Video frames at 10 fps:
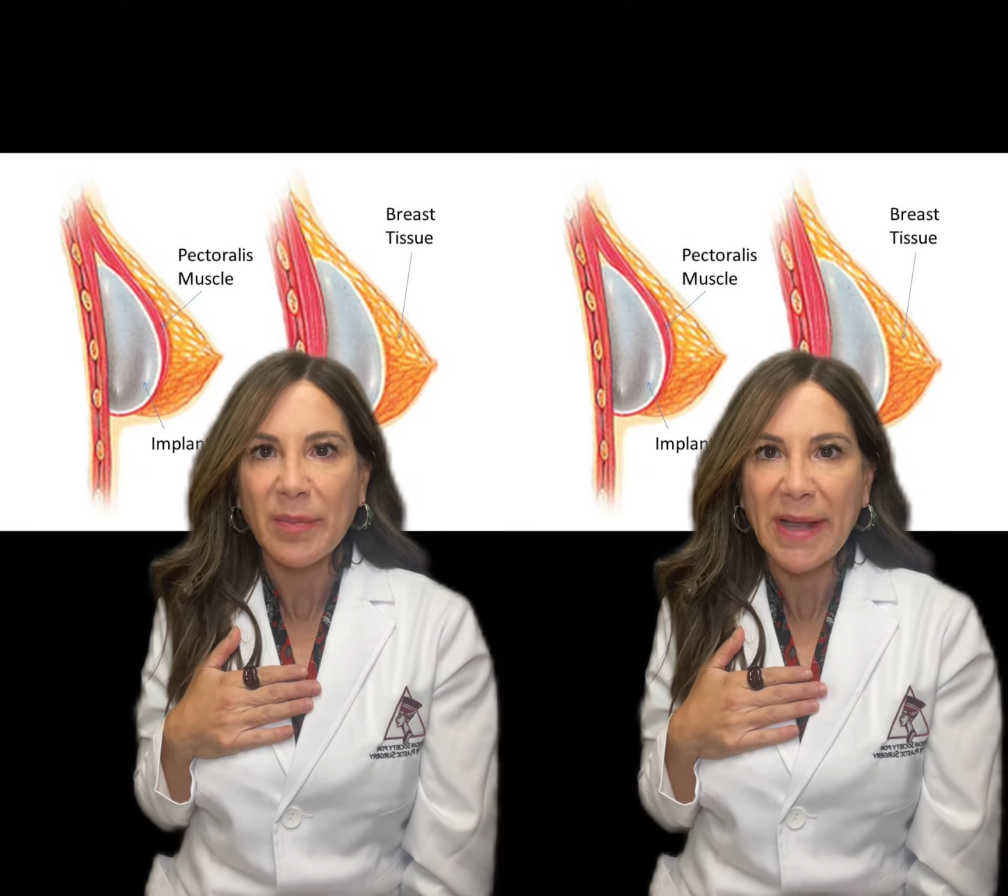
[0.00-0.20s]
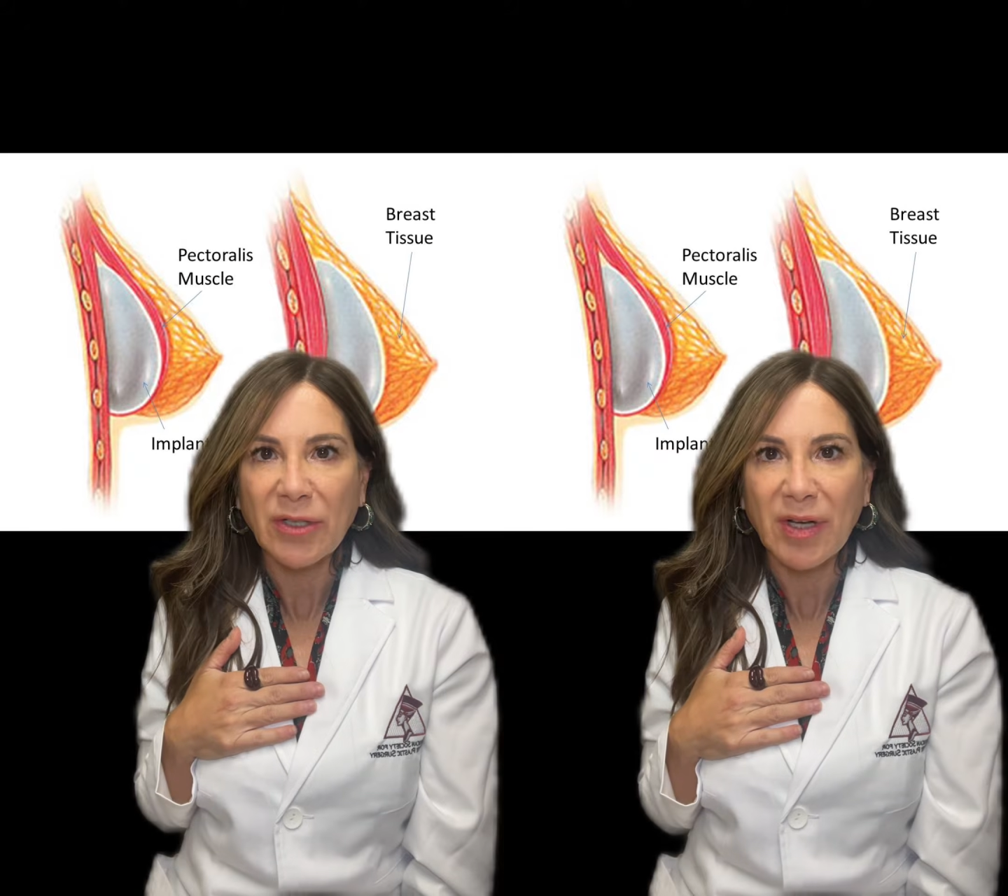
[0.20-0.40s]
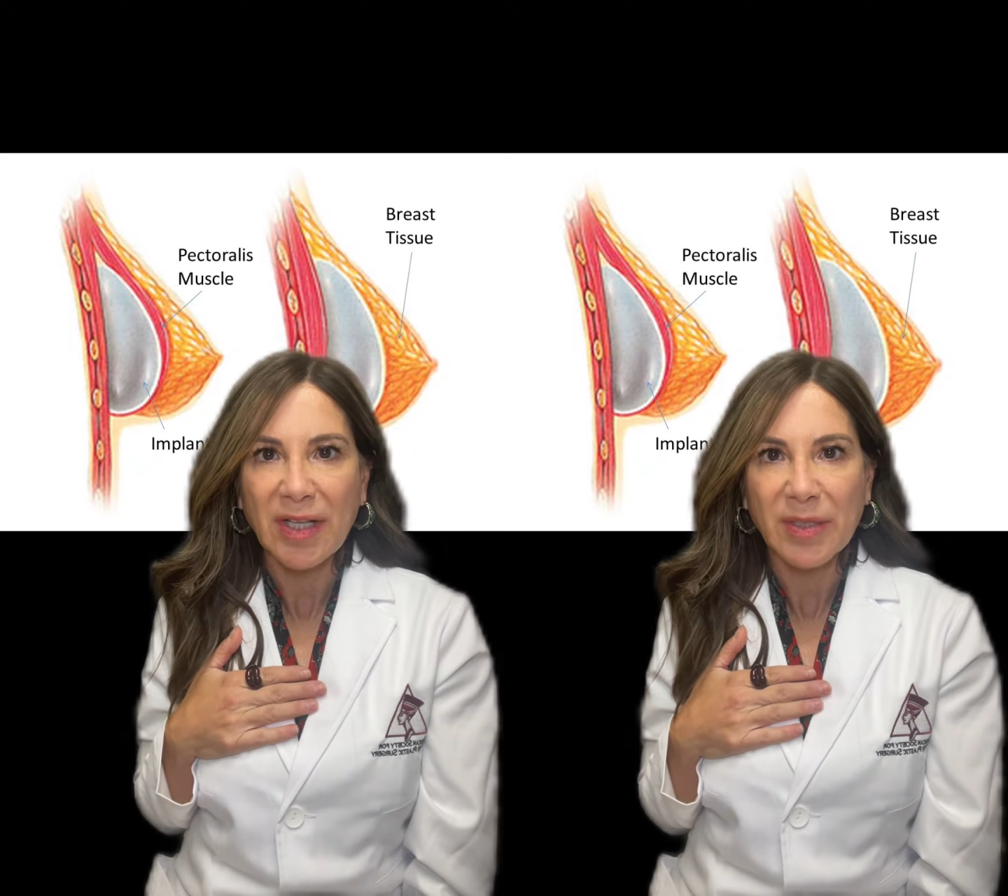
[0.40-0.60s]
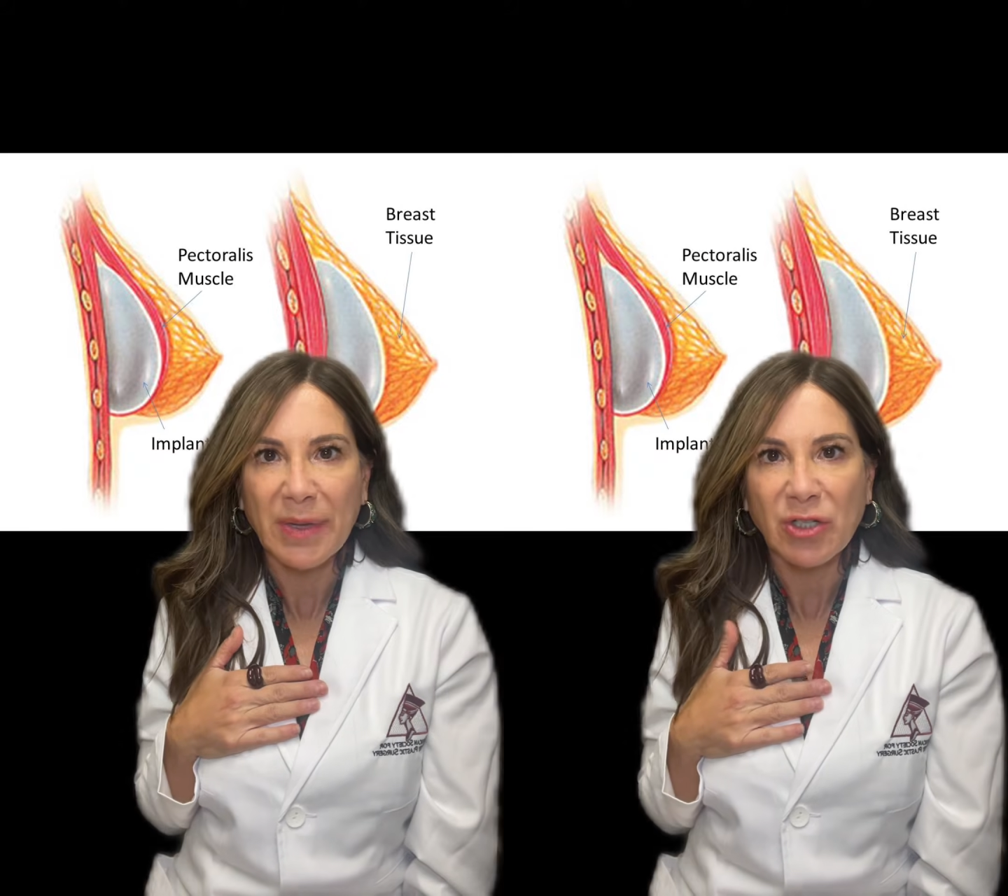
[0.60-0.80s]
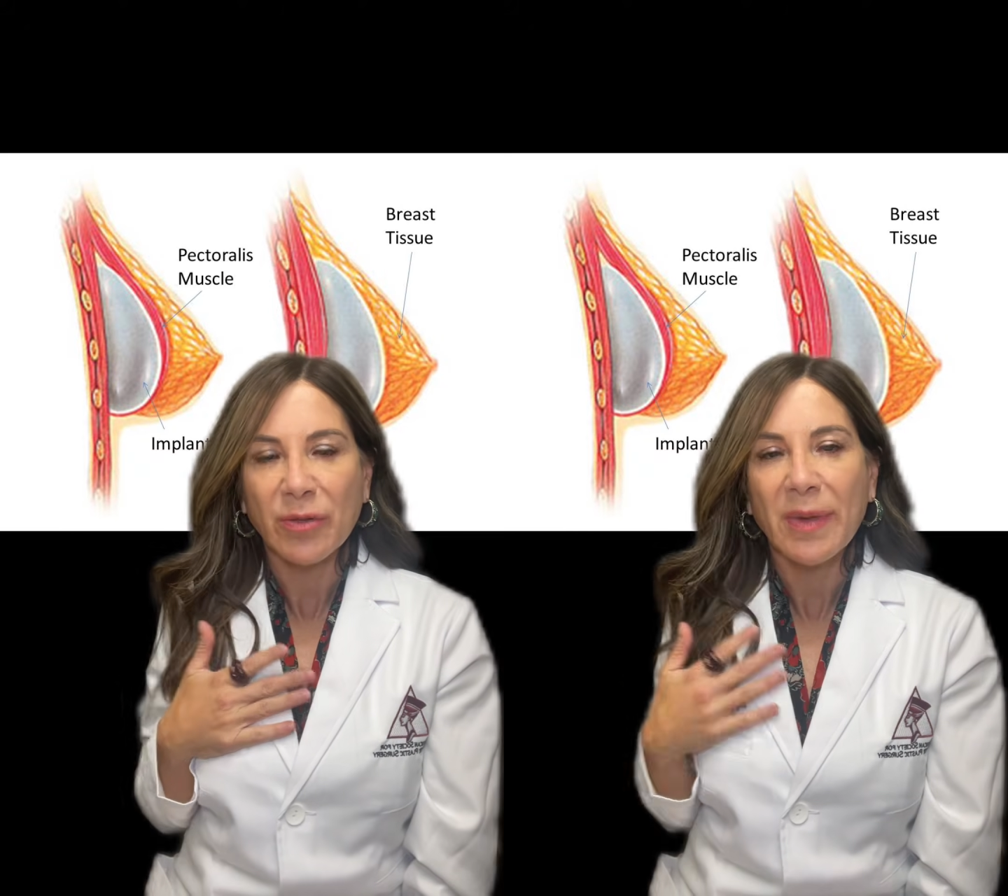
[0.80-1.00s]
the pectoralis
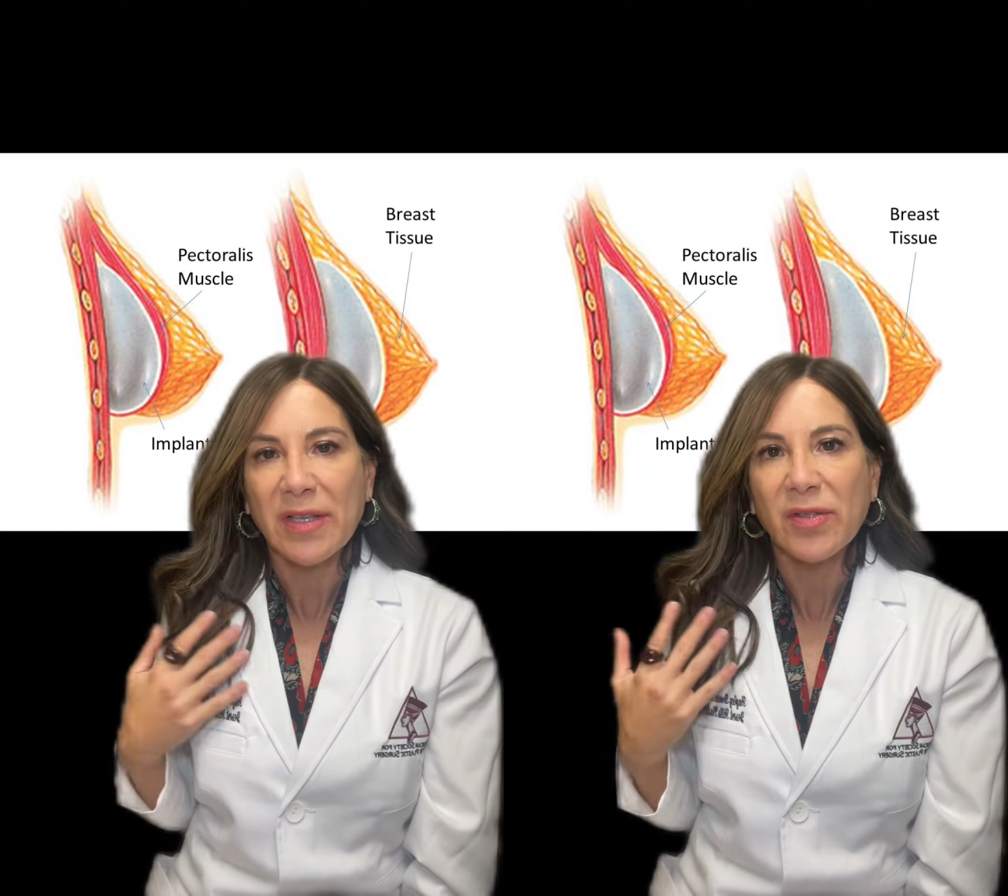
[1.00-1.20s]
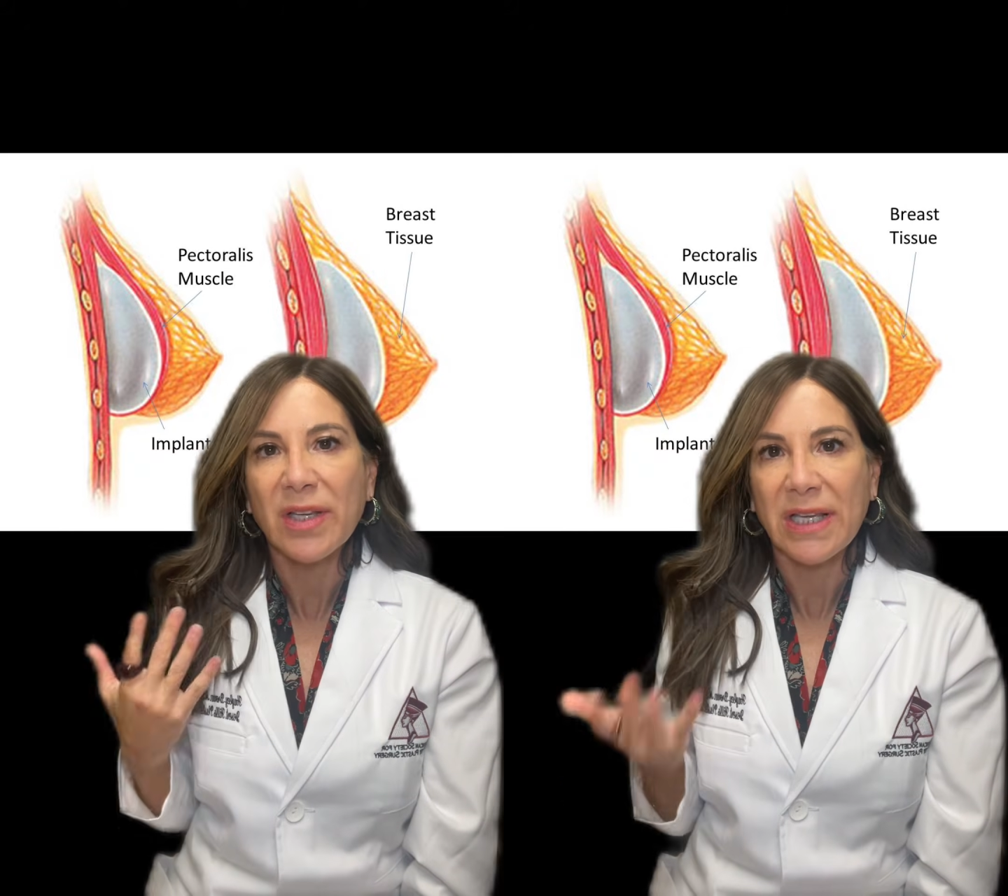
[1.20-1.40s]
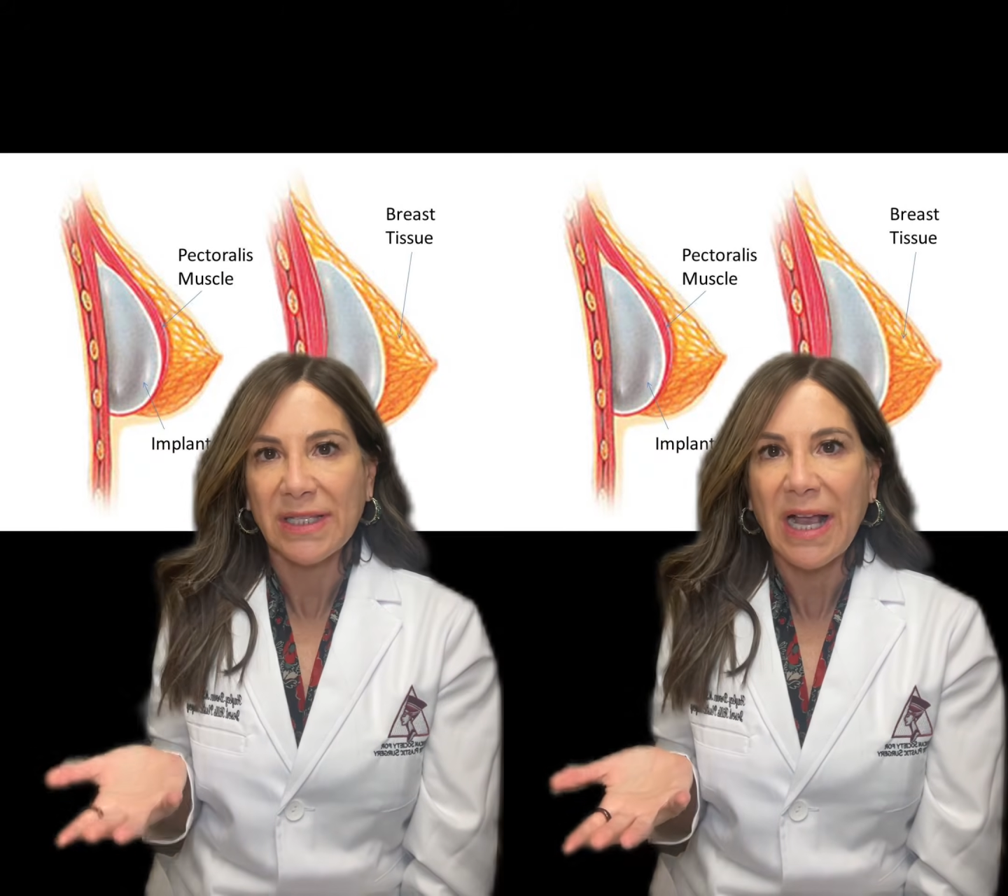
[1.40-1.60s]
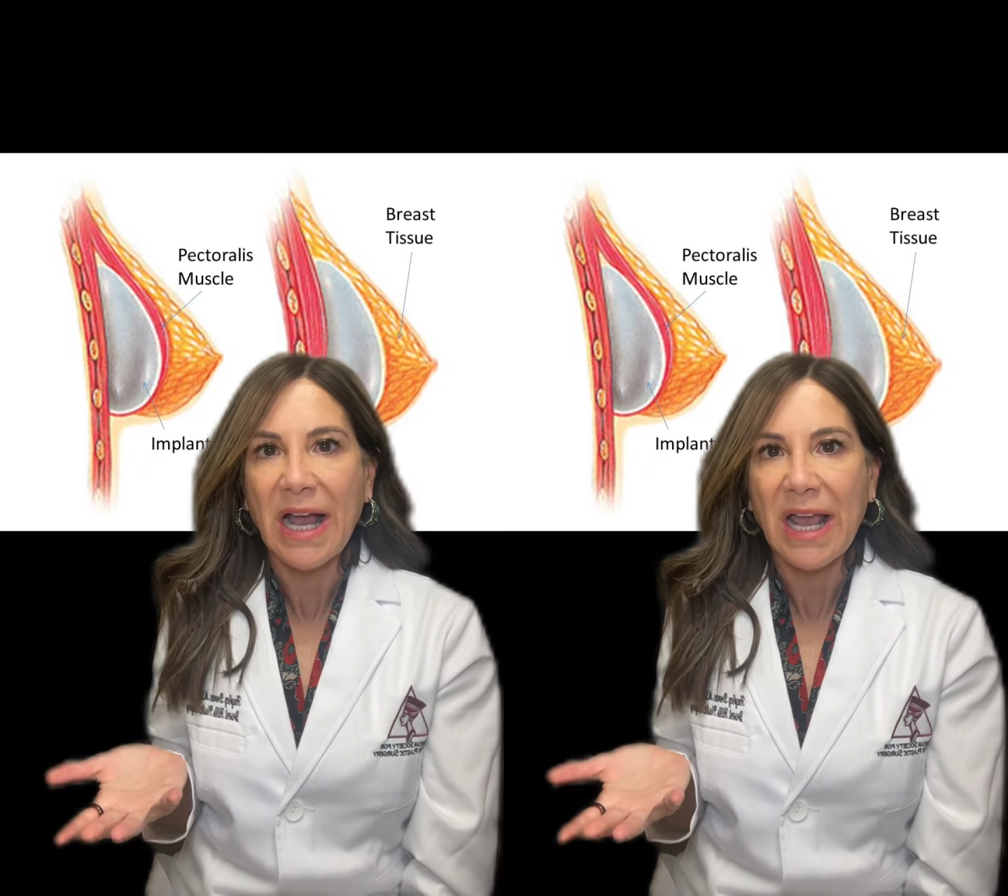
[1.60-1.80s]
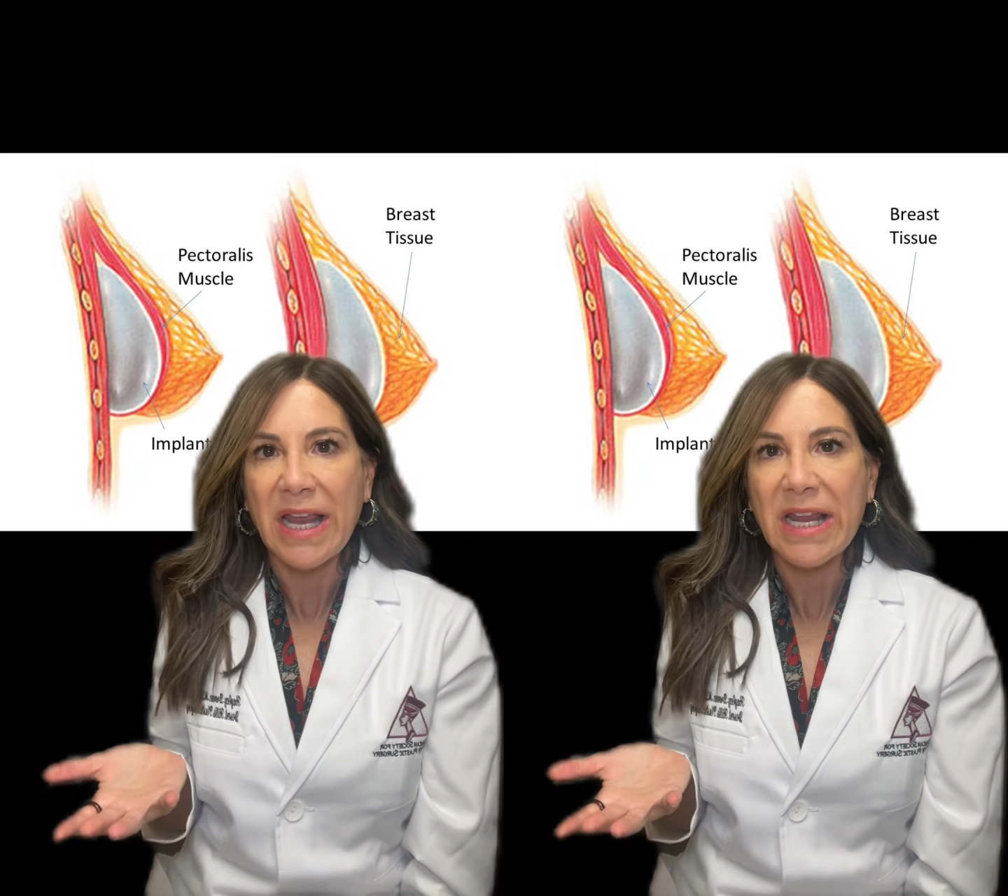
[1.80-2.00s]
major muscle is
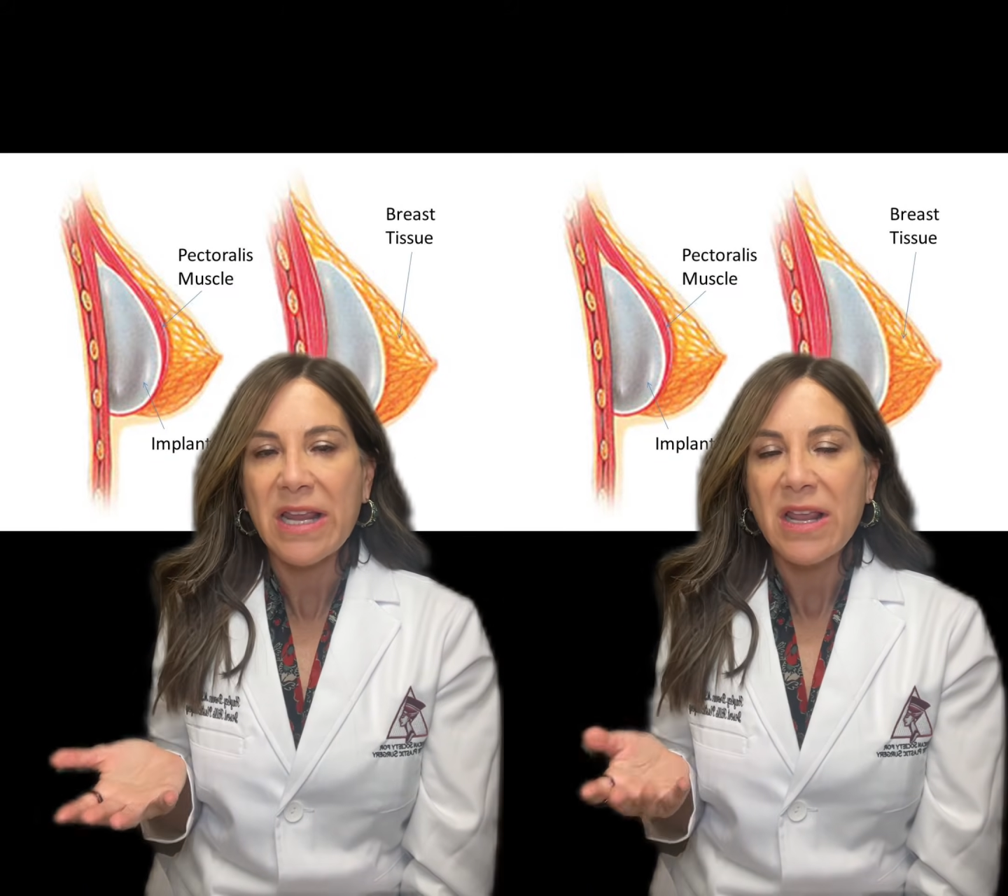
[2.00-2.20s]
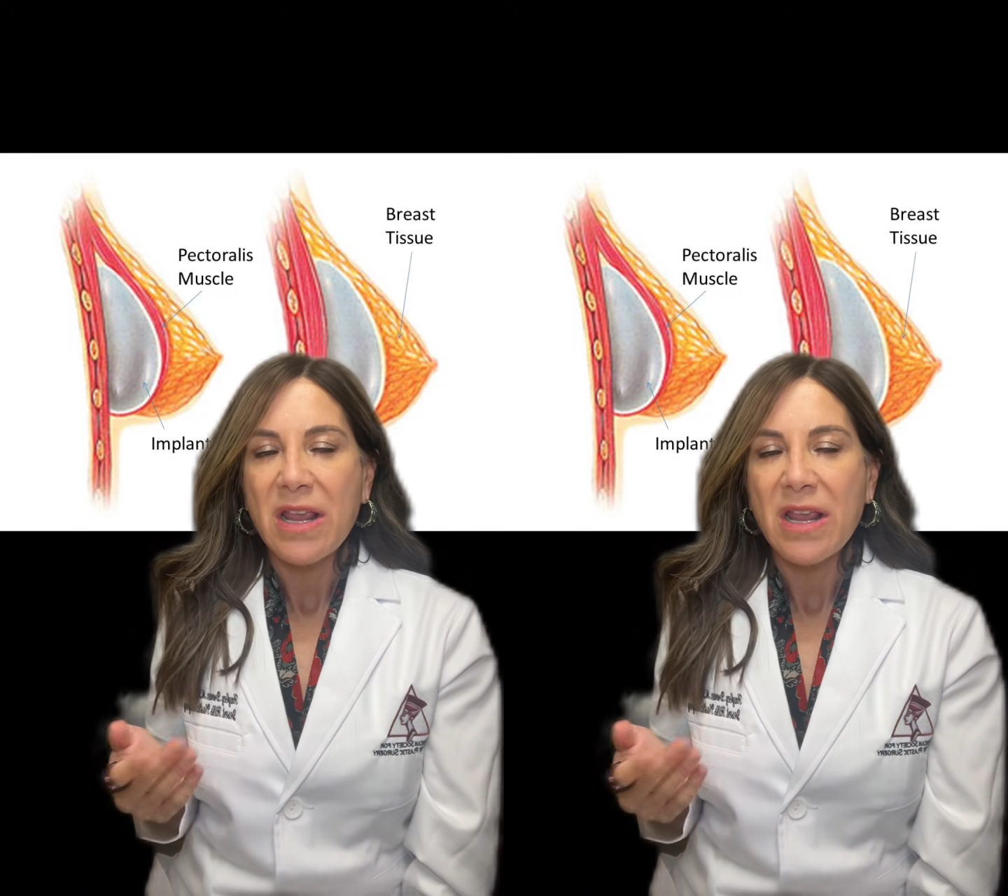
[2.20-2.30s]
high.